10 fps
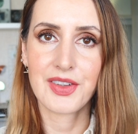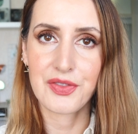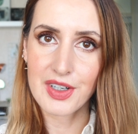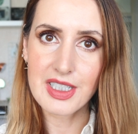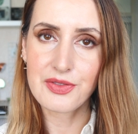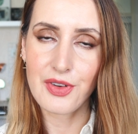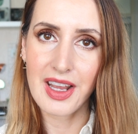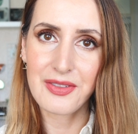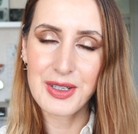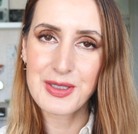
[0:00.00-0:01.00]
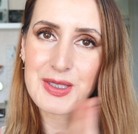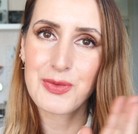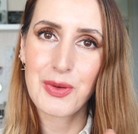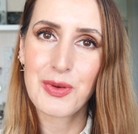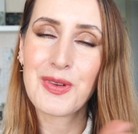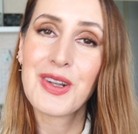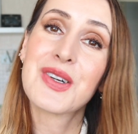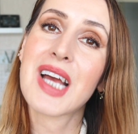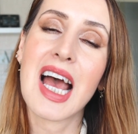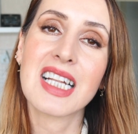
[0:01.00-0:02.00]
The first fragrance we will
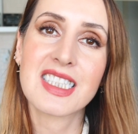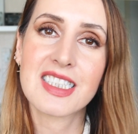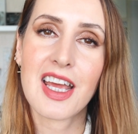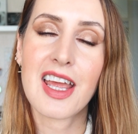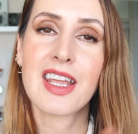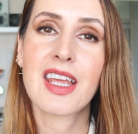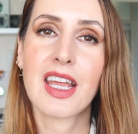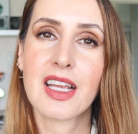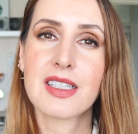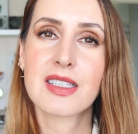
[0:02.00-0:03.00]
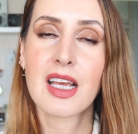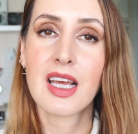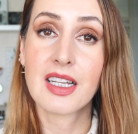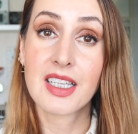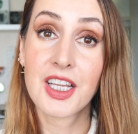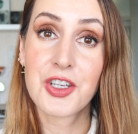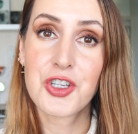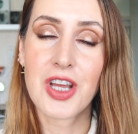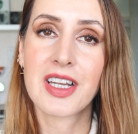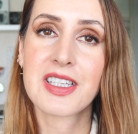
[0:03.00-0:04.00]
look at today is
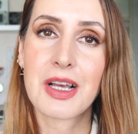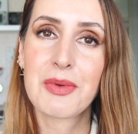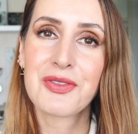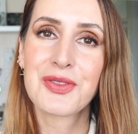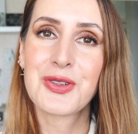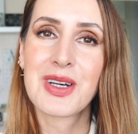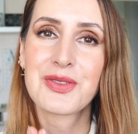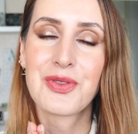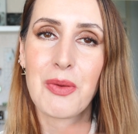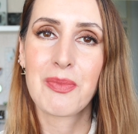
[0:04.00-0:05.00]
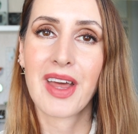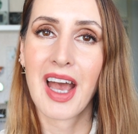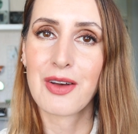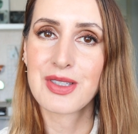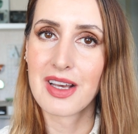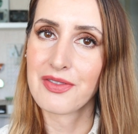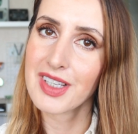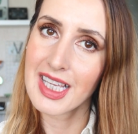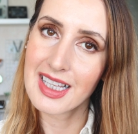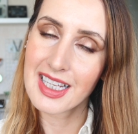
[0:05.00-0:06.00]
niche and it's coming to us from the house
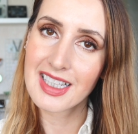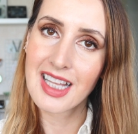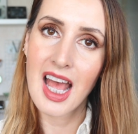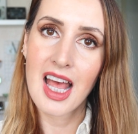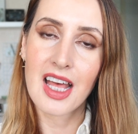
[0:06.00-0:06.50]
of Kilian.